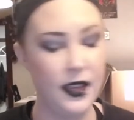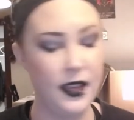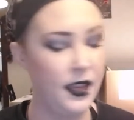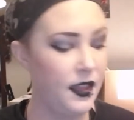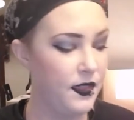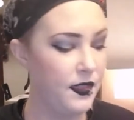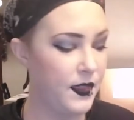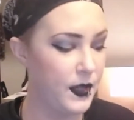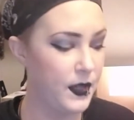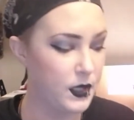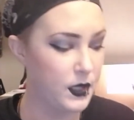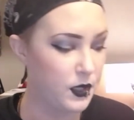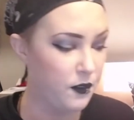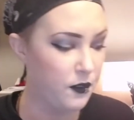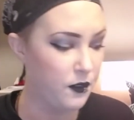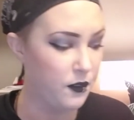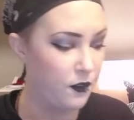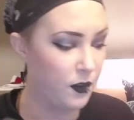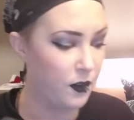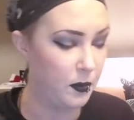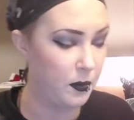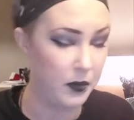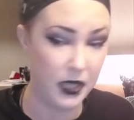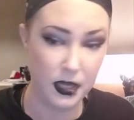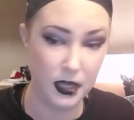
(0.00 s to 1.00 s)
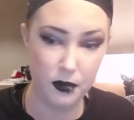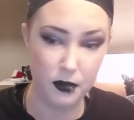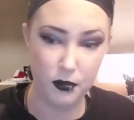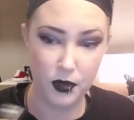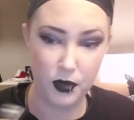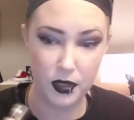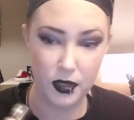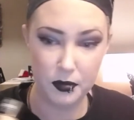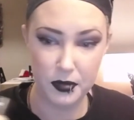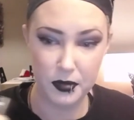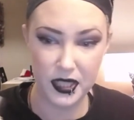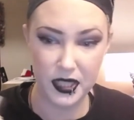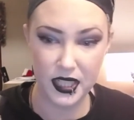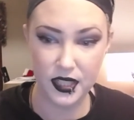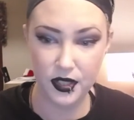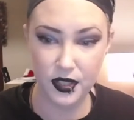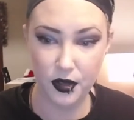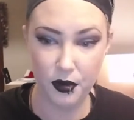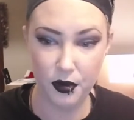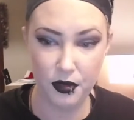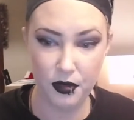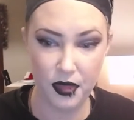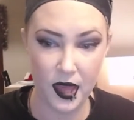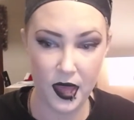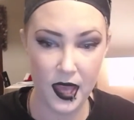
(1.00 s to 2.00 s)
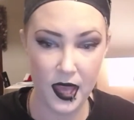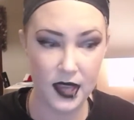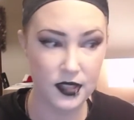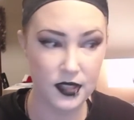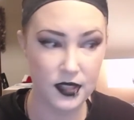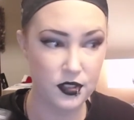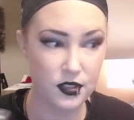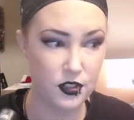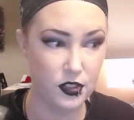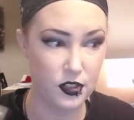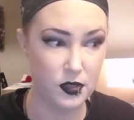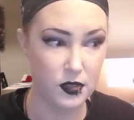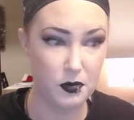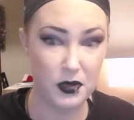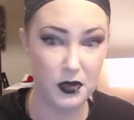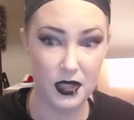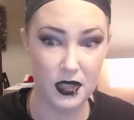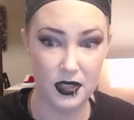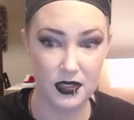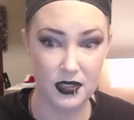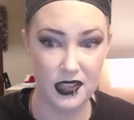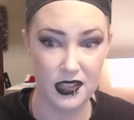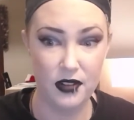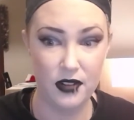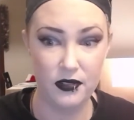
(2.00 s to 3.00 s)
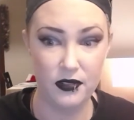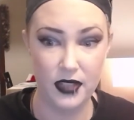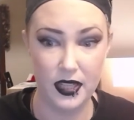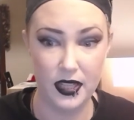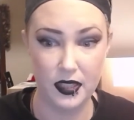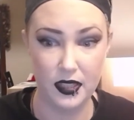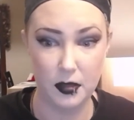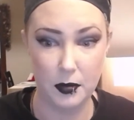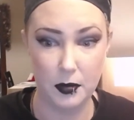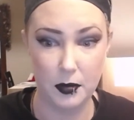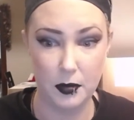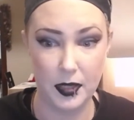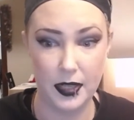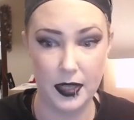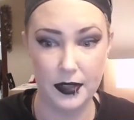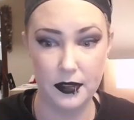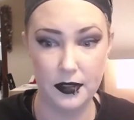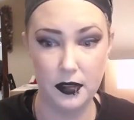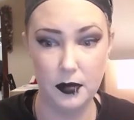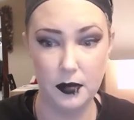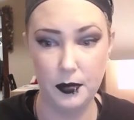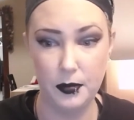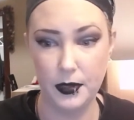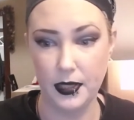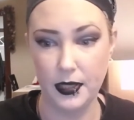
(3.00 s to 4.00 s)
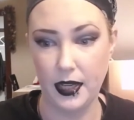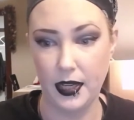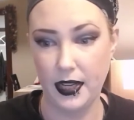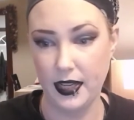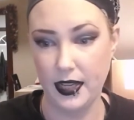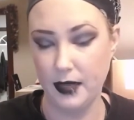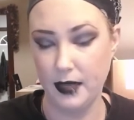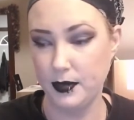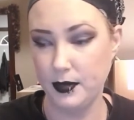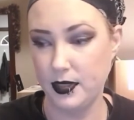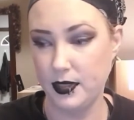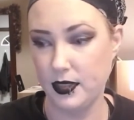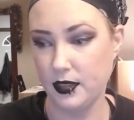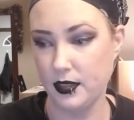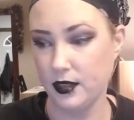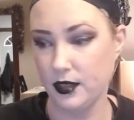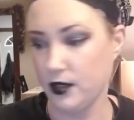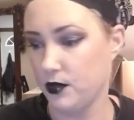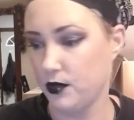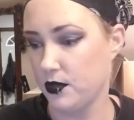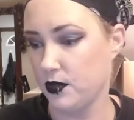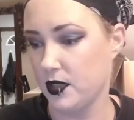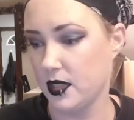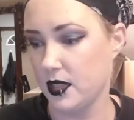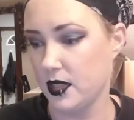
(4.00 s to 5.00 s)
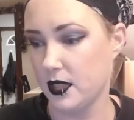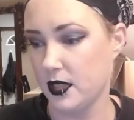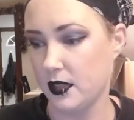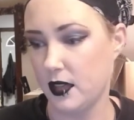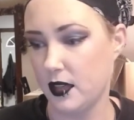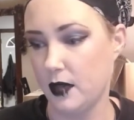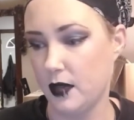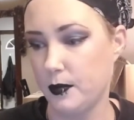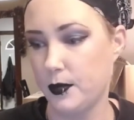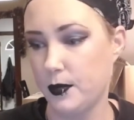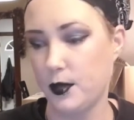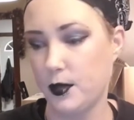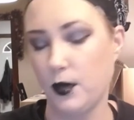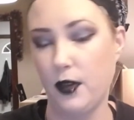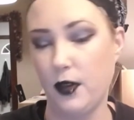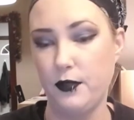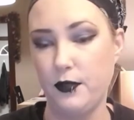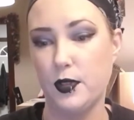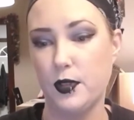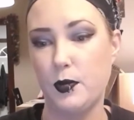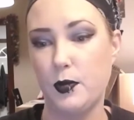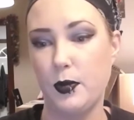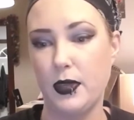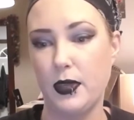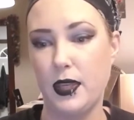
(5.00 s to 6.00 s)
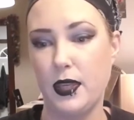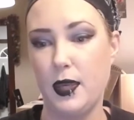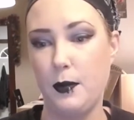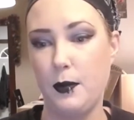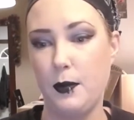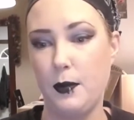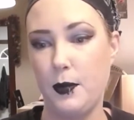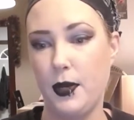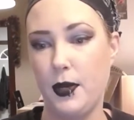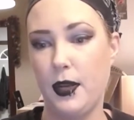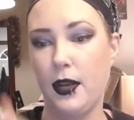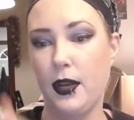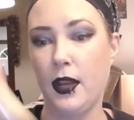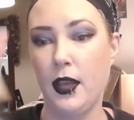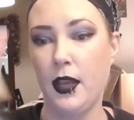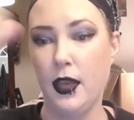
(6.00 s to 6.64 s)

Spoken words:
This for me would be a no thanks just because I don't like the bottle, but I am still using this up, so I've just been keeping it